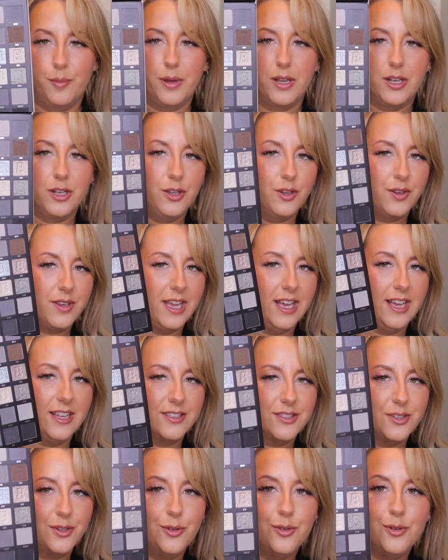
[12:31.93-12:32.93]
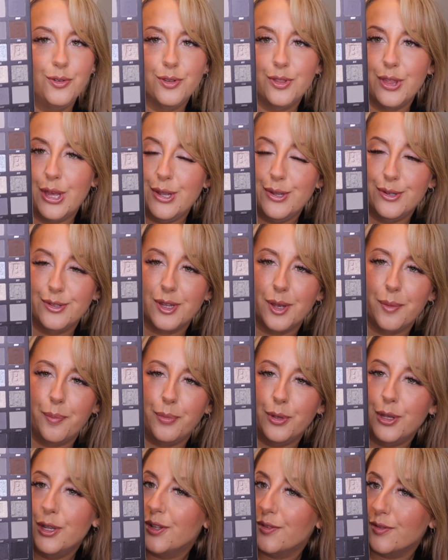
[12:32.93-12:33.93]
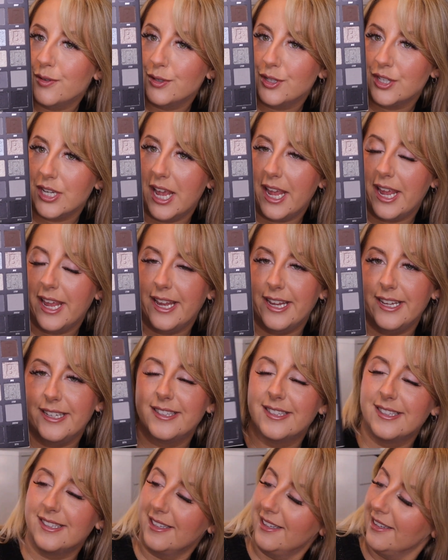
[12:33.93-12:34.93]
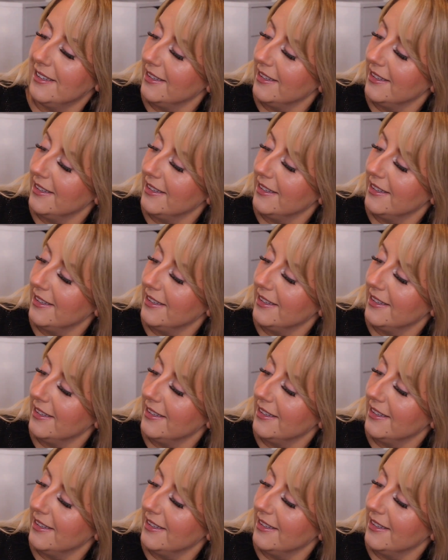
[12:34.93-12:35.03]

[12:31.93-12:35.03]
But look at all those beautiful shades.